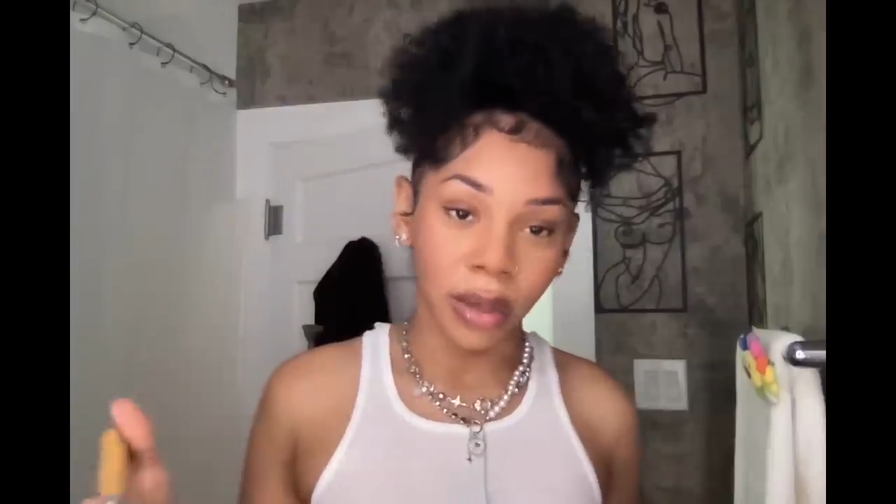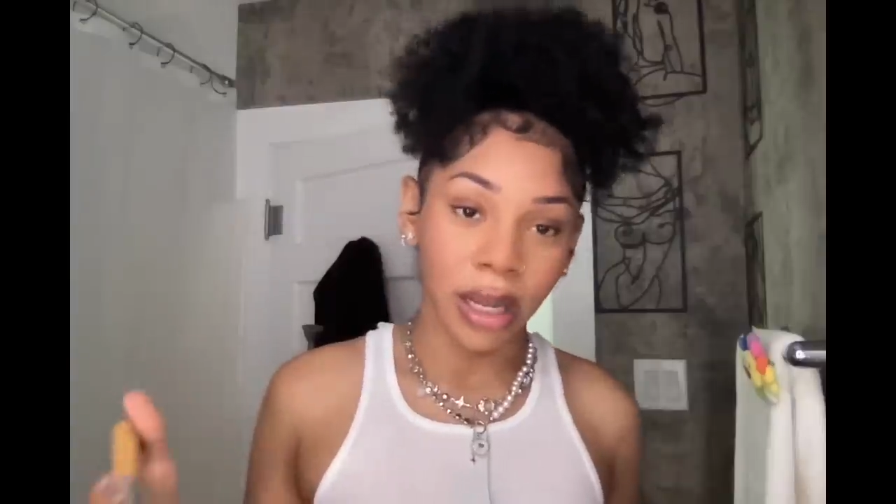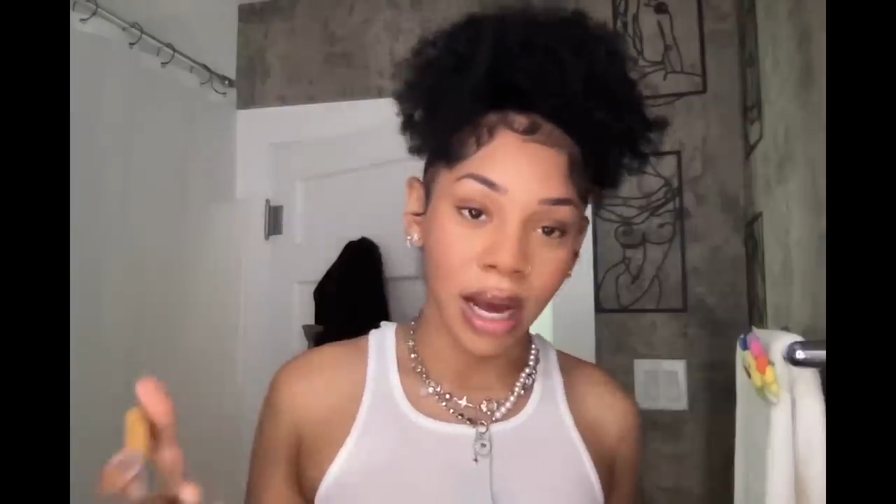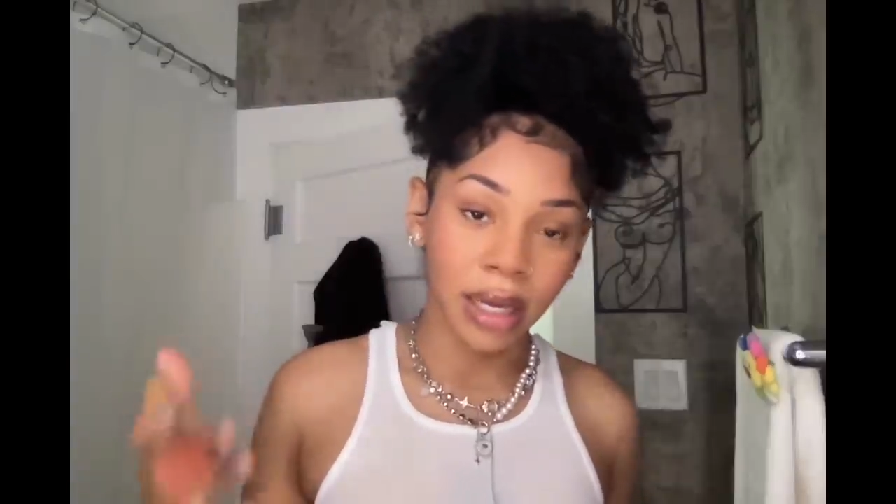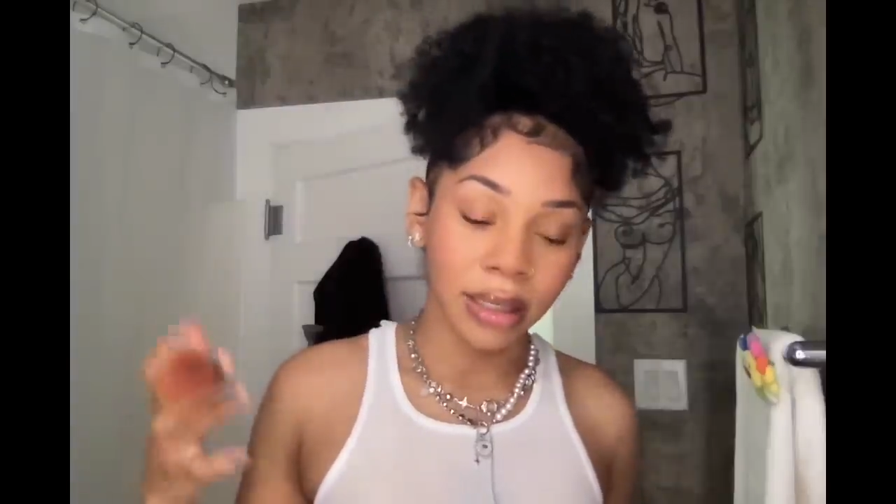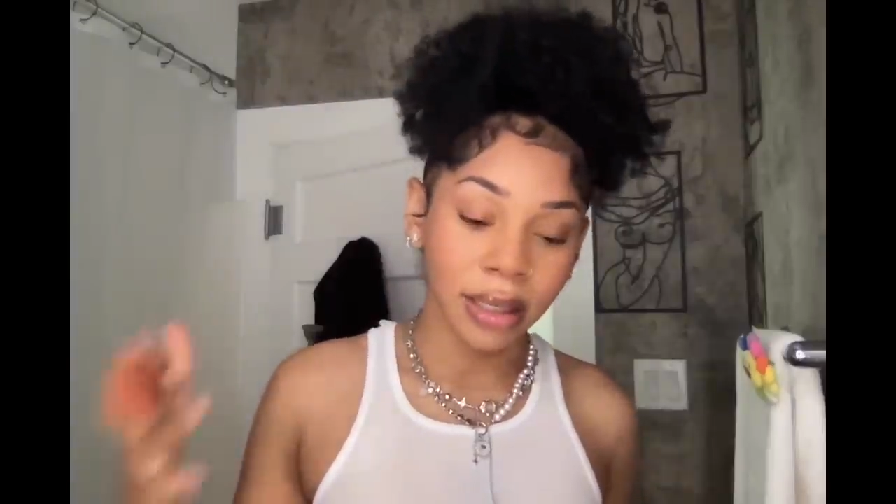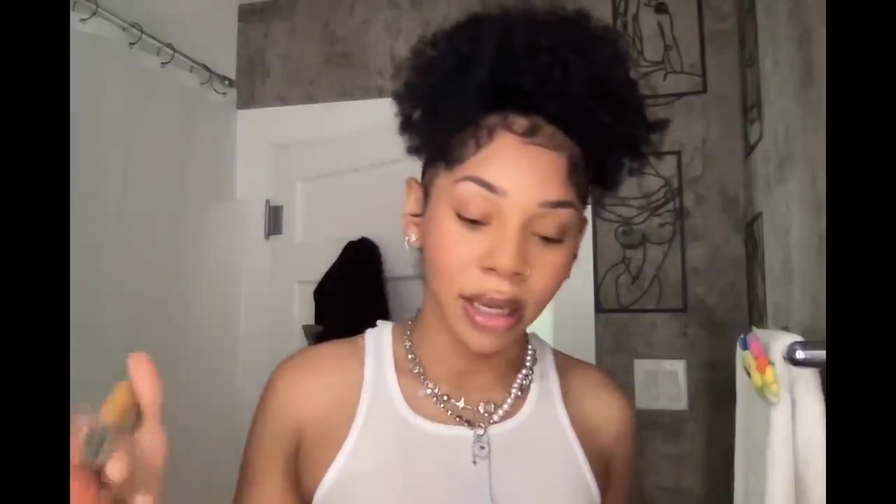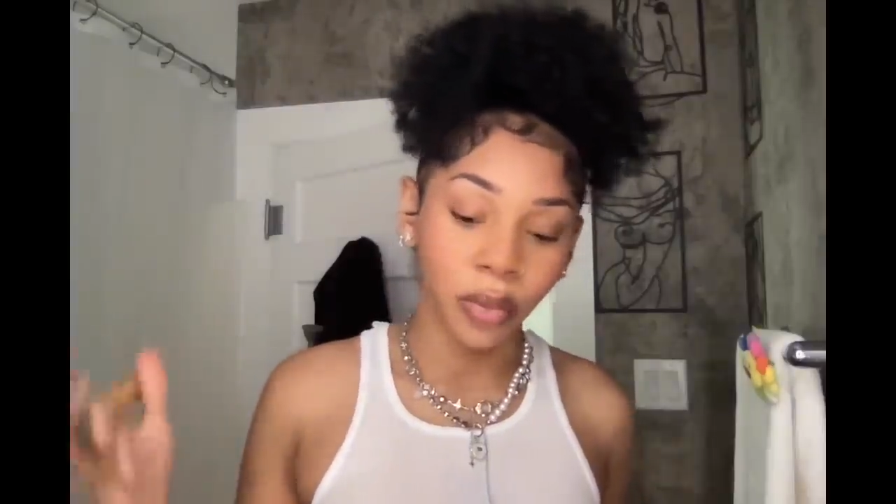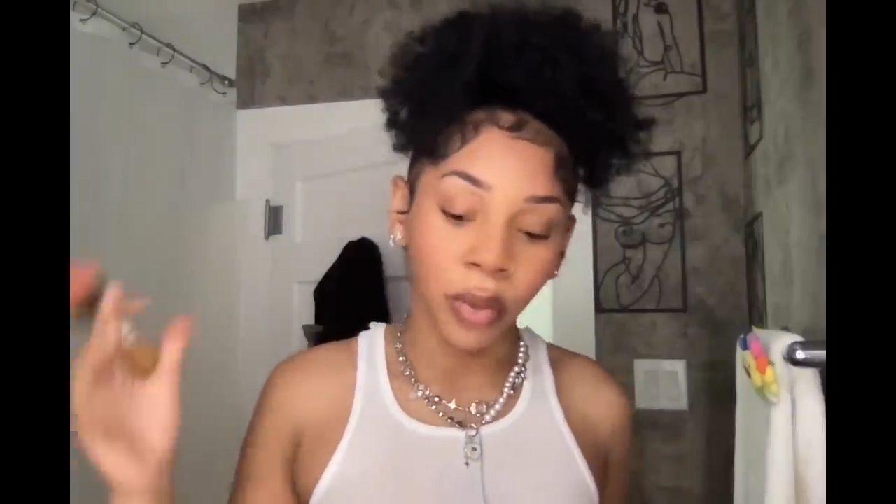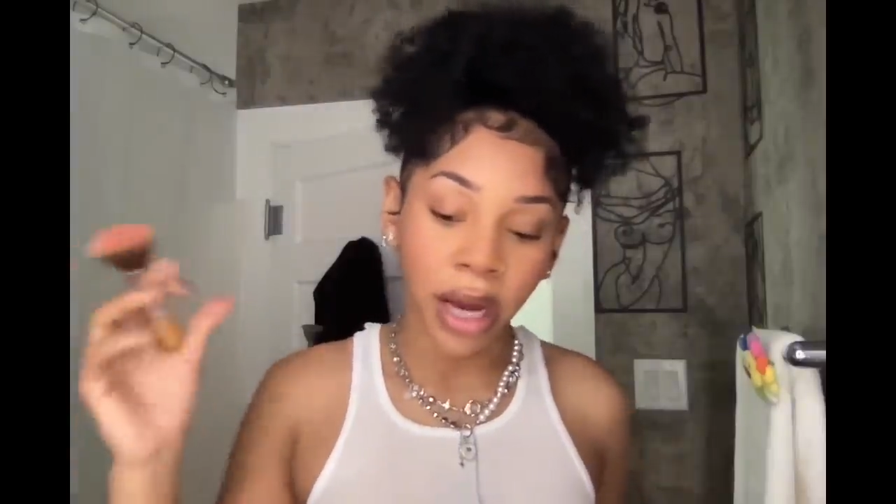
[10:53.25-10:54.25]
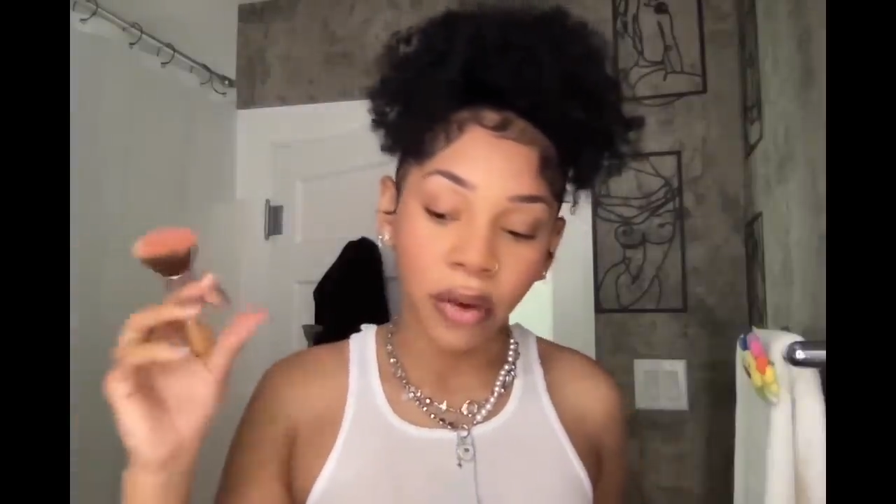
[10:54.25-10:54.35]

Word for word: realize that when I